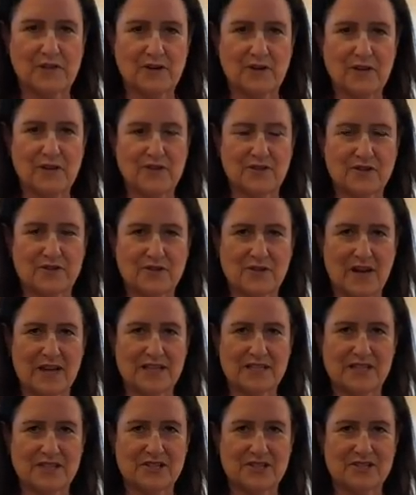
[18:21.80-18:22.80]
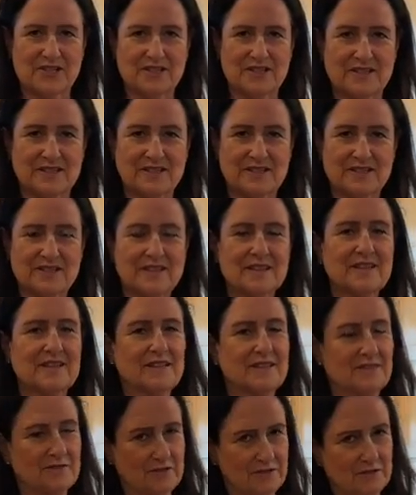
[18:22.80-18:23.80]
their other dry dishes,
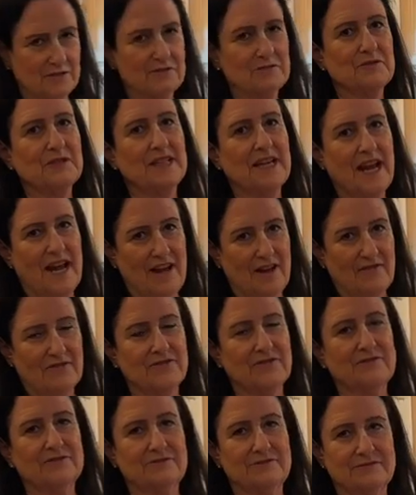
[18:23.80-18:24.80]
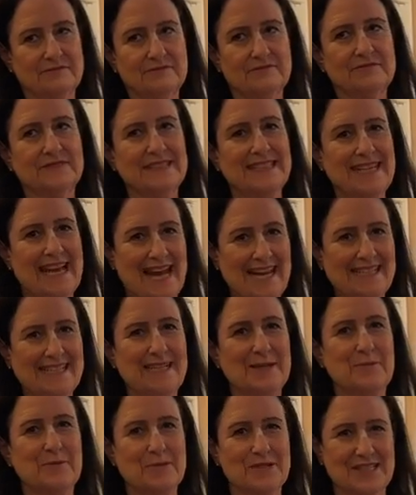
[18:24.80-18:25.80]
we'd have
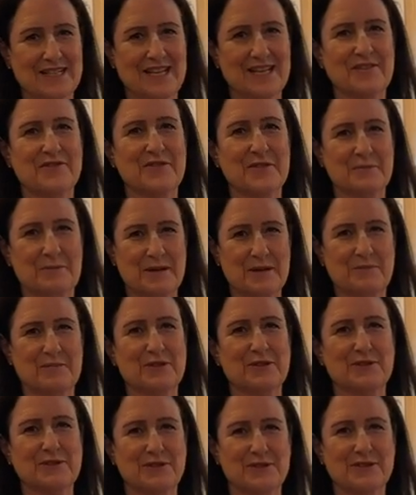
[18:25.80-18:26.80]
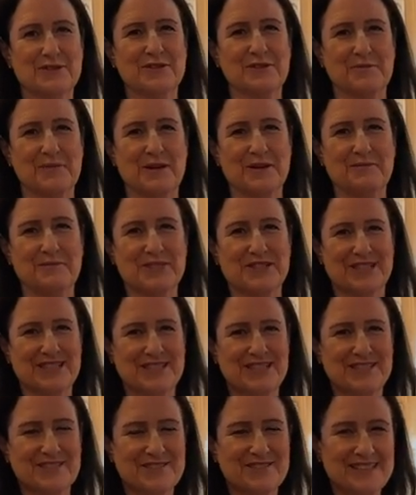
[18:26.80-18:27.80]
ninety percent of the people who use a bread
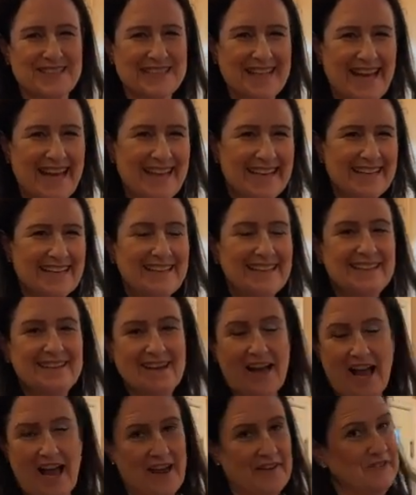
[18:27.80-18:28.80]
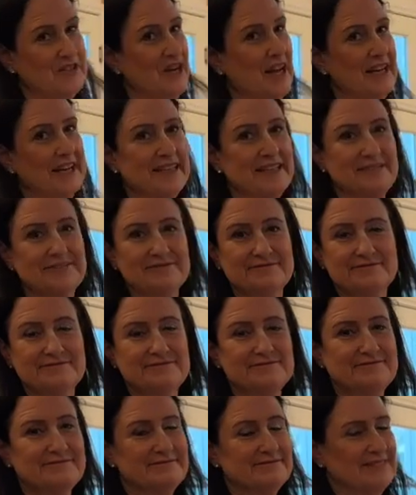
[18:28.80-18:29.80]
machine doing that. I've done it.
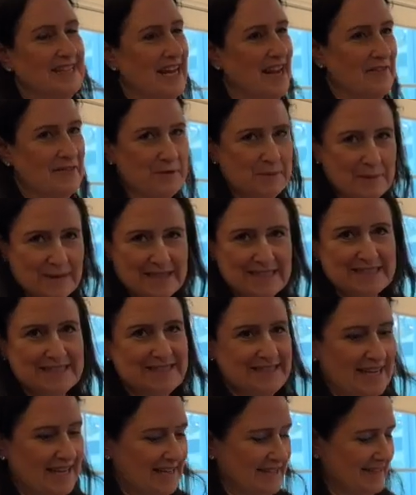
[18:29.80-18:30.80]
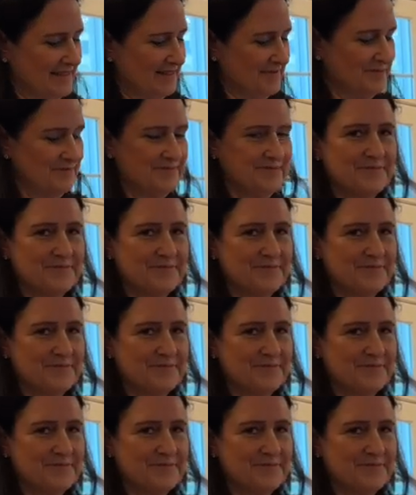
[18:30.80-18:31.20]
Everybody's done it.